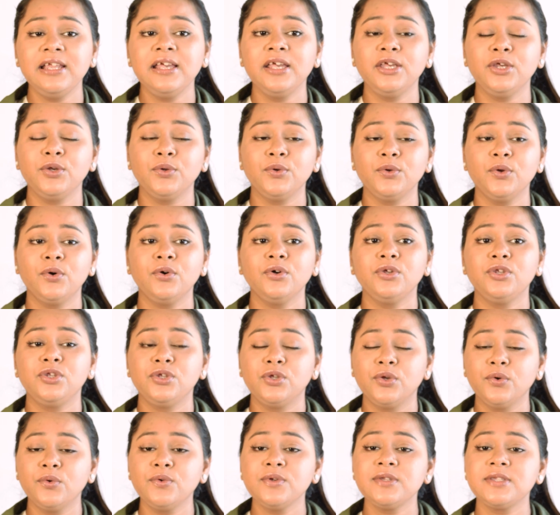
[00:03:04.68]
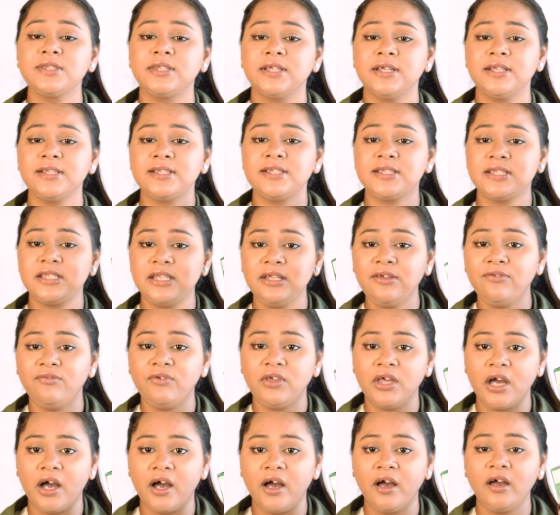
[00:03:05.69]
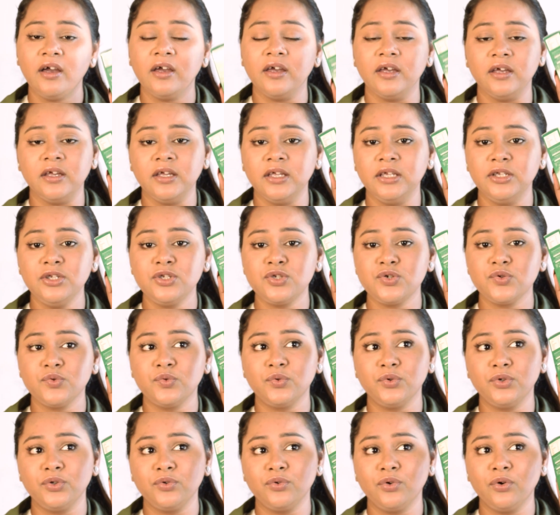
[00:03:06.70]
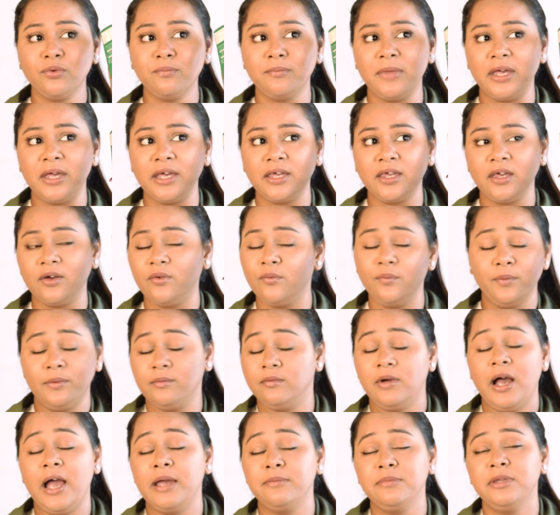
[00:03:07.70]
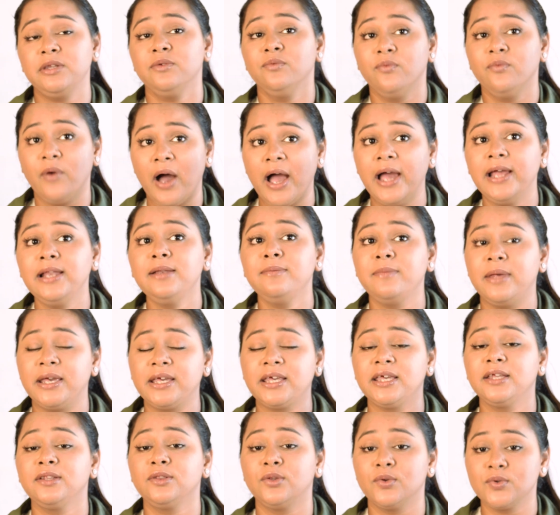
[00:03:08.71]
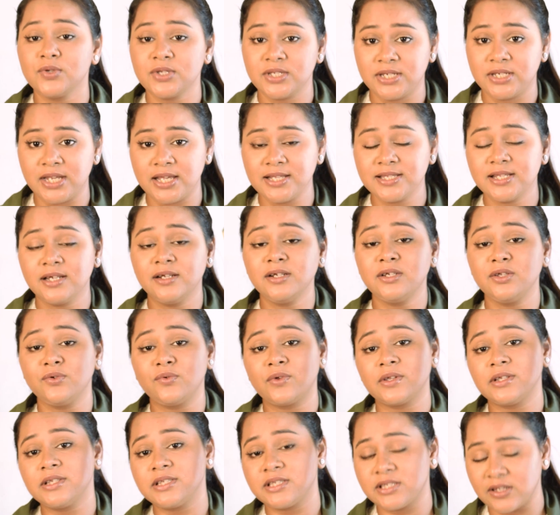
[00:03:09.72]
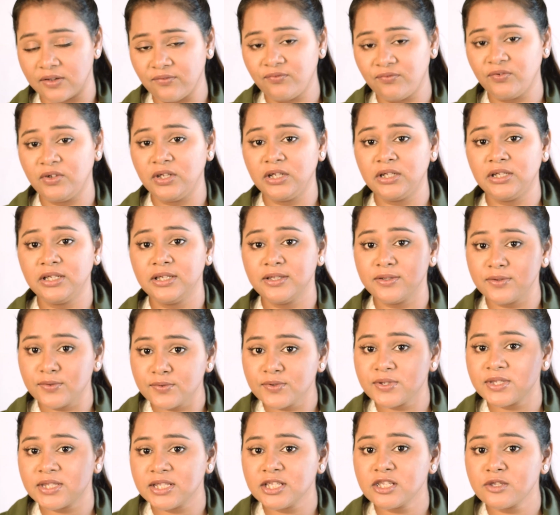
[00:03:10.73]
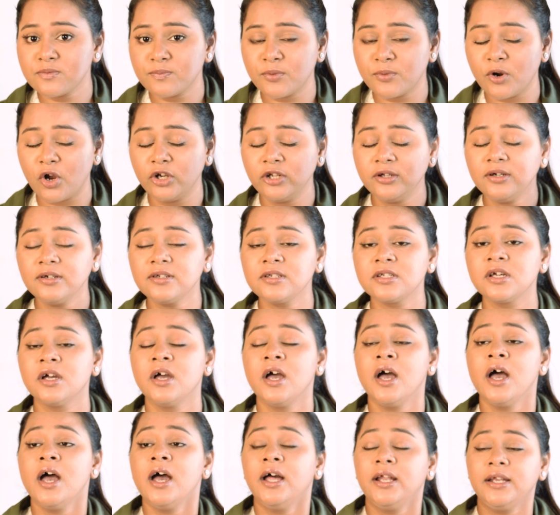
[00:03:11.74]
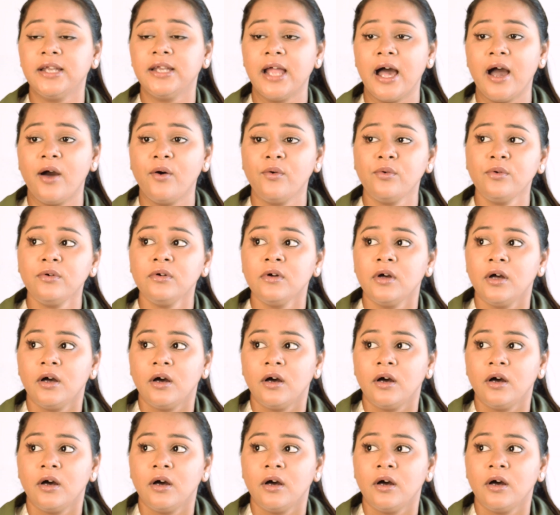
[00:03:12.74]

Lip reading: use this stevia into while making those dessert, you can definitely use this product. Now